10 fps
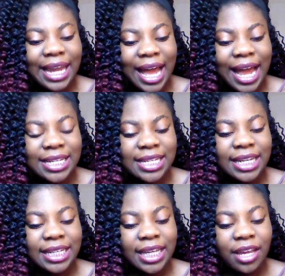glad
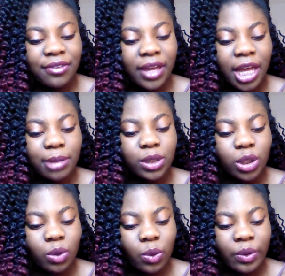and give Him
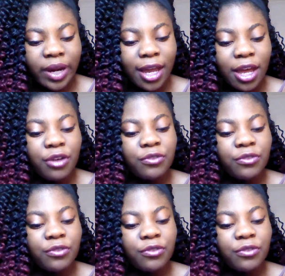glory,